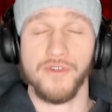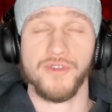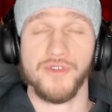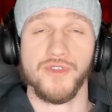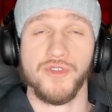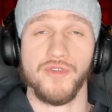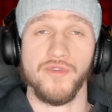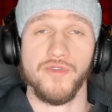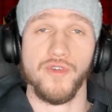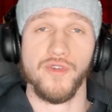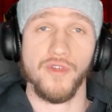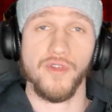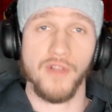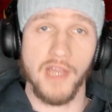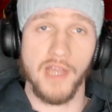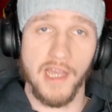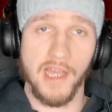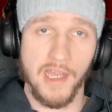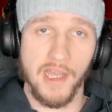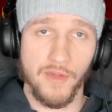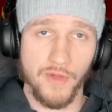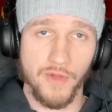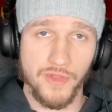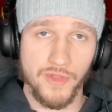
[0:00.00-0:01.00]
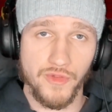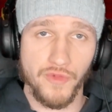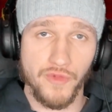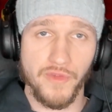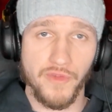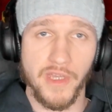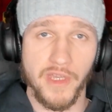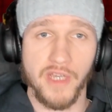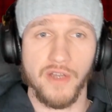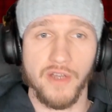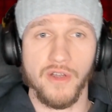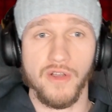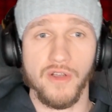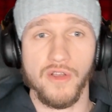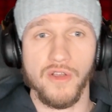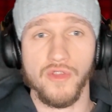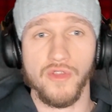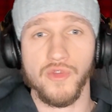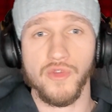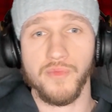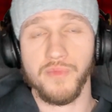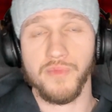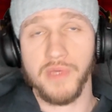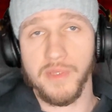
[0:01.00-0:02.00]
of all, I want to thank all
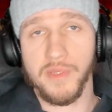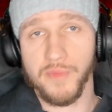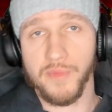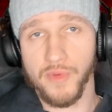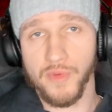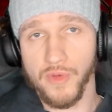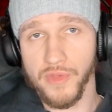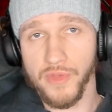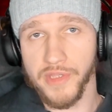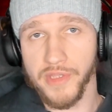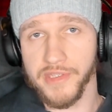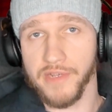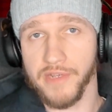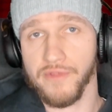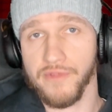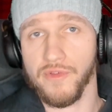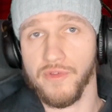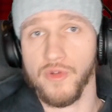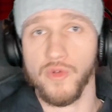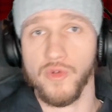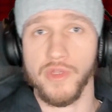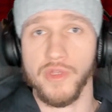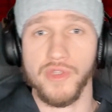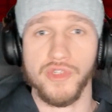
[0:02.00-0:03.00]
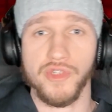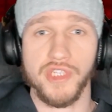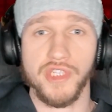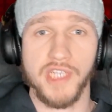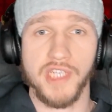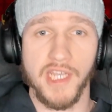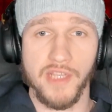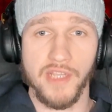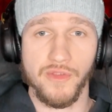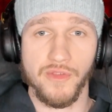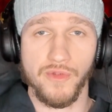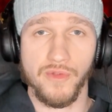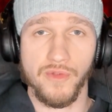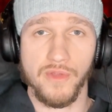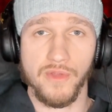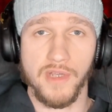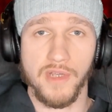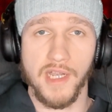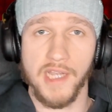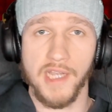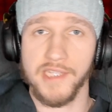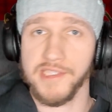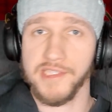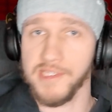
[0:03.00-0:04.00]
the people that are following the channel.
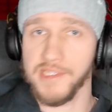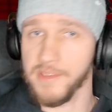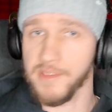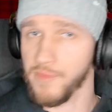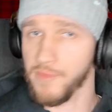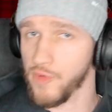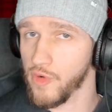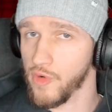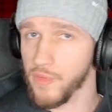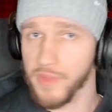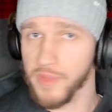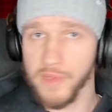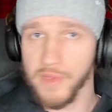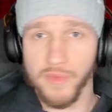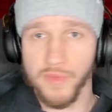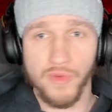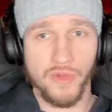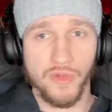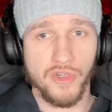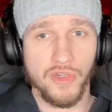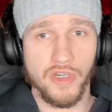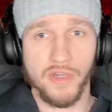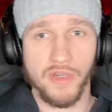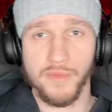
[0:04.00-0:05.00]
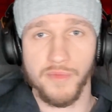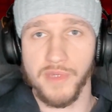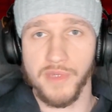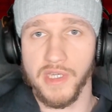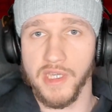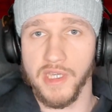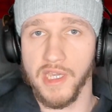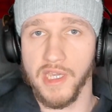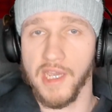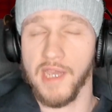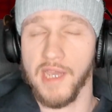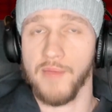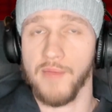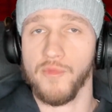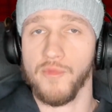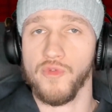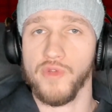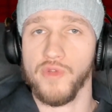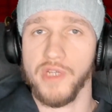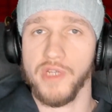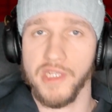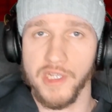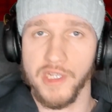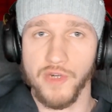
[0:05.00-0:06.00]
I see more people coming. I'm
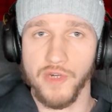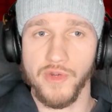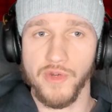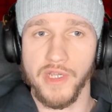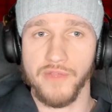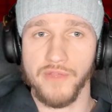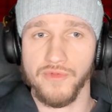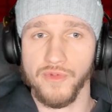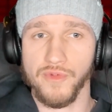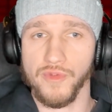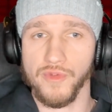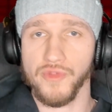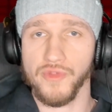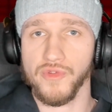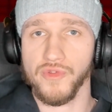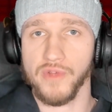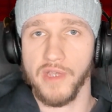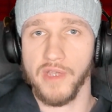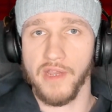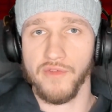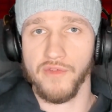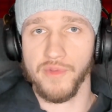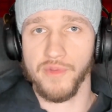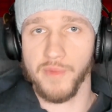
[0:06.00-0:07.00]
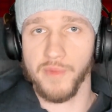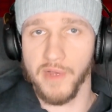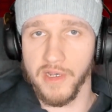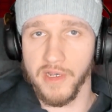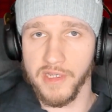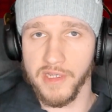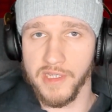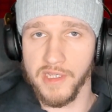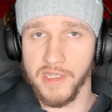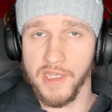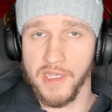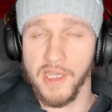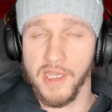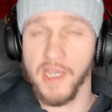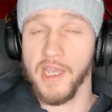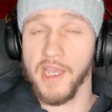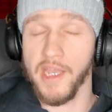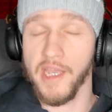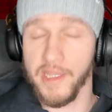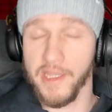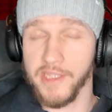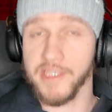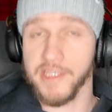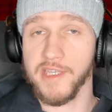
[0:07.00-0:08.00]
really grateful to everybody
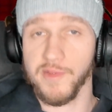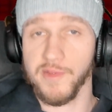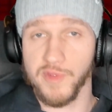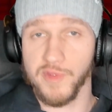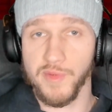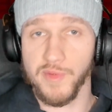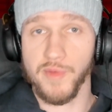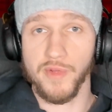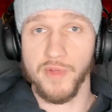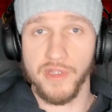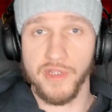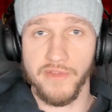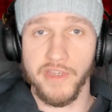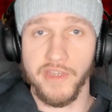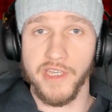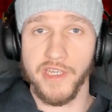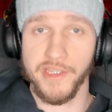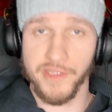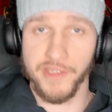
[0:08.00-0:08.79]
and it keeps me motivated.